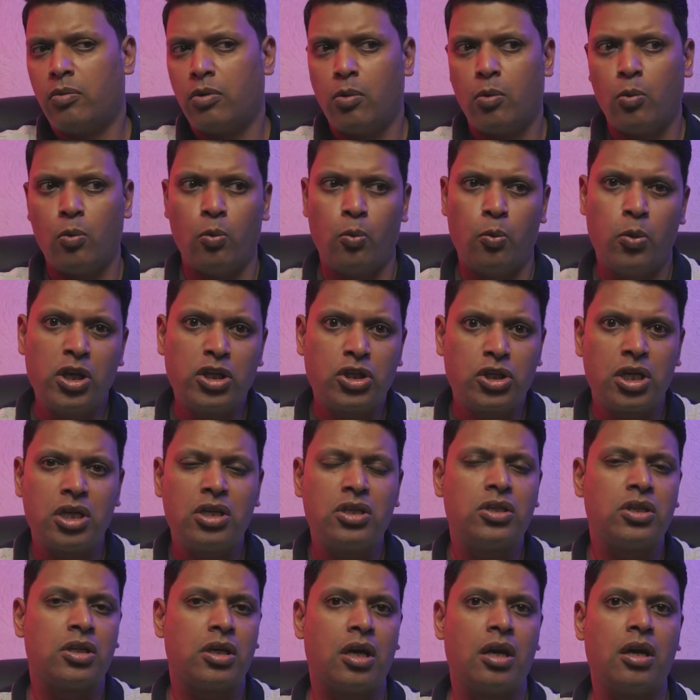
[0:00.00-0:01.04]
which
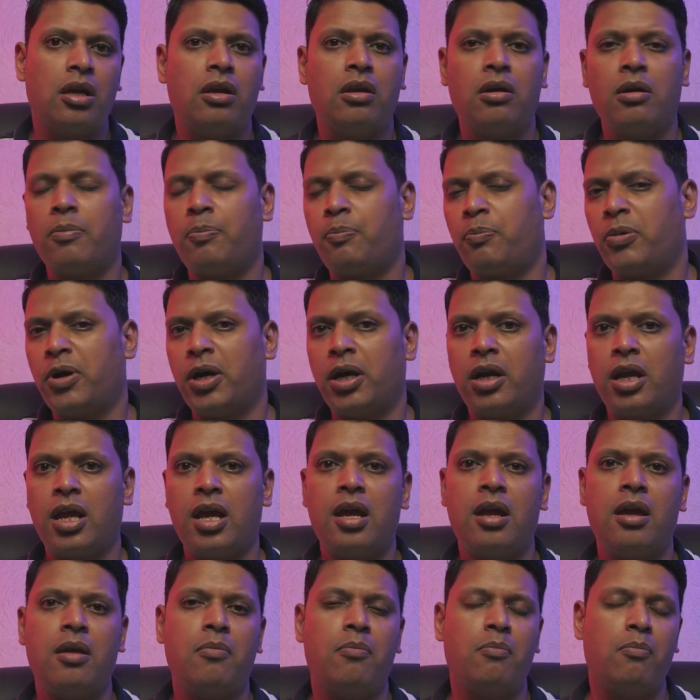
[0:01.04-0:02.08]
is in a
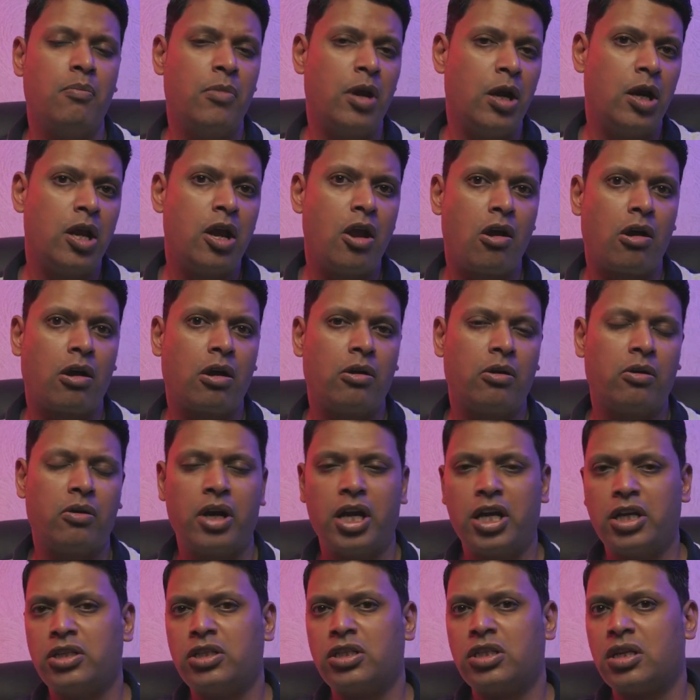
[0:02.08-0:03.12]
pretty mediocre range,